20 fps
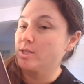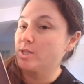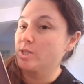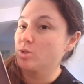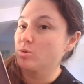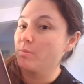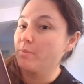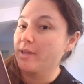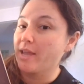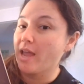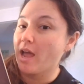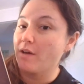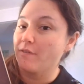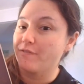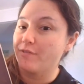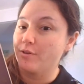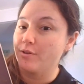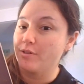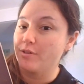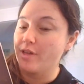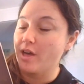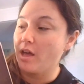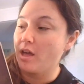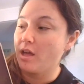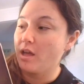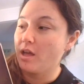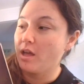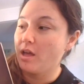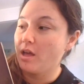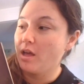Swimming out further,
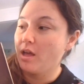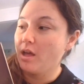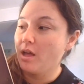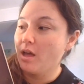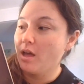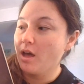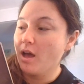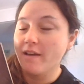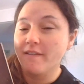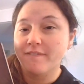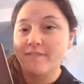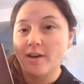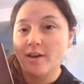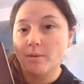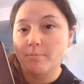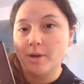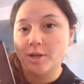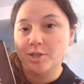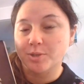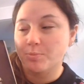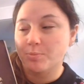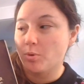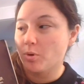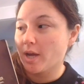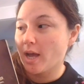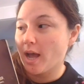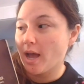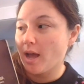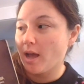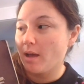I felt much more
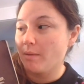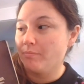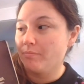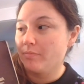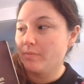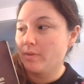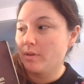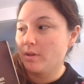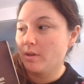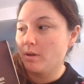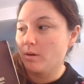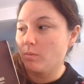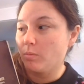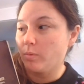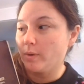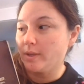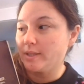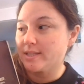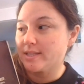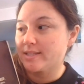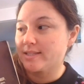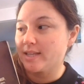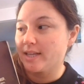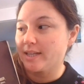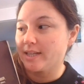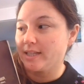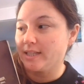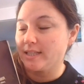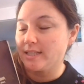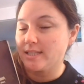calm when
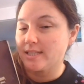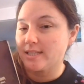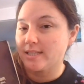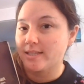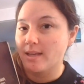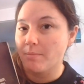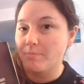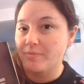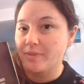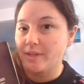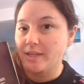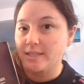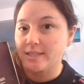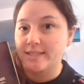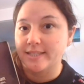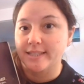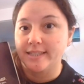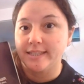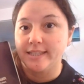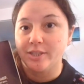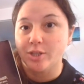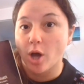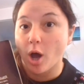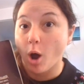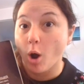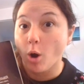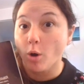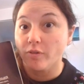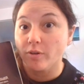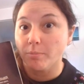suddenly something slid
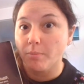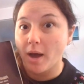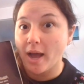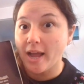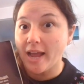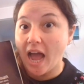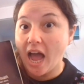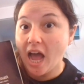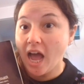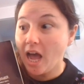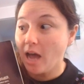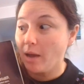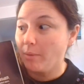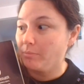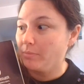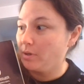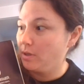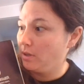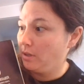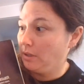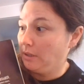over my arm.